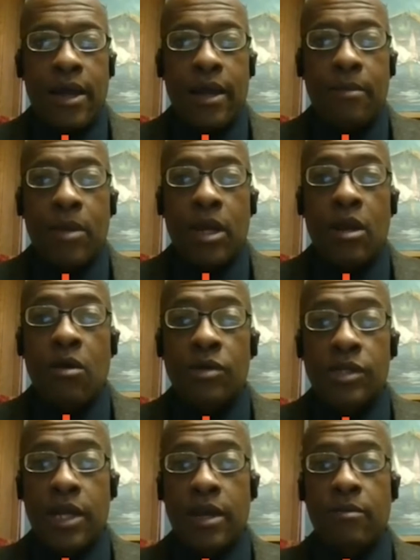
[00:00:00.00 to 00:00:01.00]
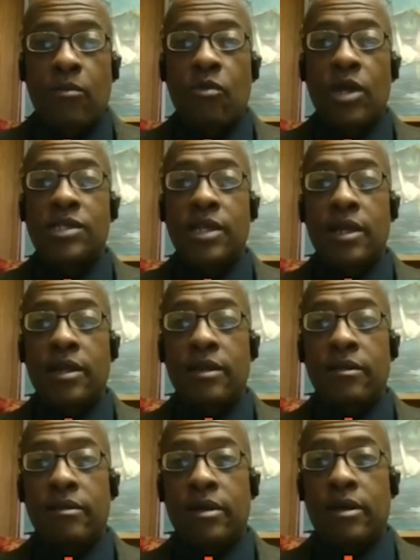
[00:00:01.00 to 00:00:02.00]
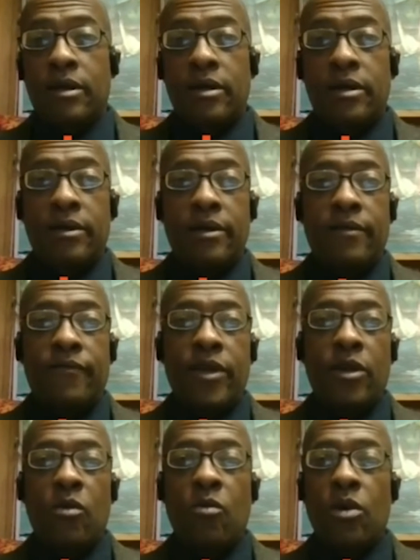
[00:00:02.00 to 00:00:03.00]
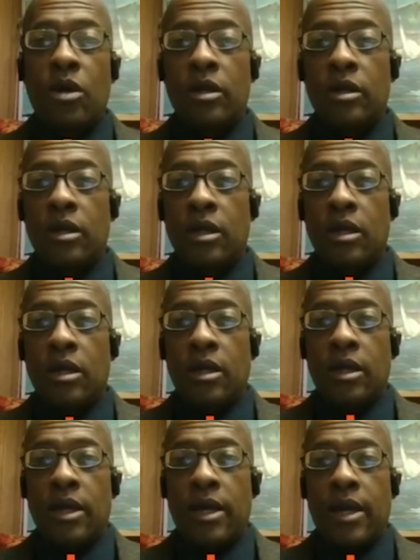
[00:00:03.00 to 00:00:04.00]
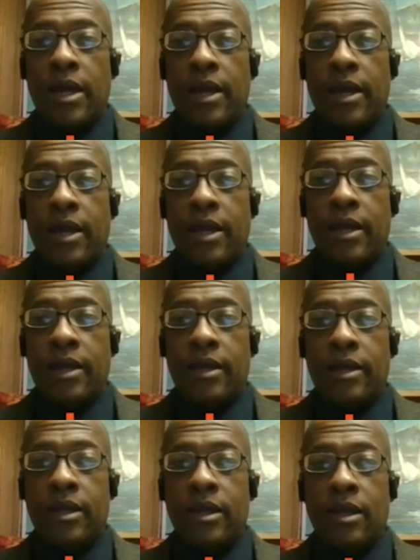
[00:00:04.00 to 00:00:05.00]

I am a longtime resident uh, of Inglewood, and